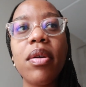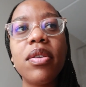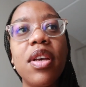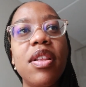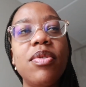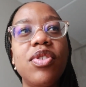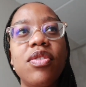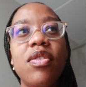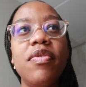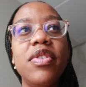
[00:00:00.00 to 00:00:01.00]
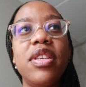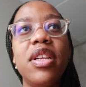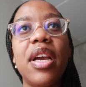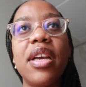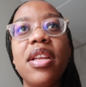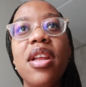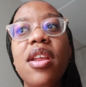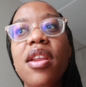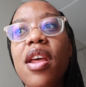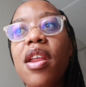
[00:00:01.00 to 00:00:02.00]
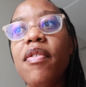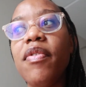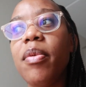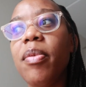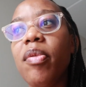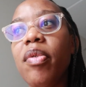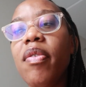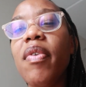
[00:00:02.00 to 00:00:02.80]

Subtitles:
okay, there was just obviously like an inevitable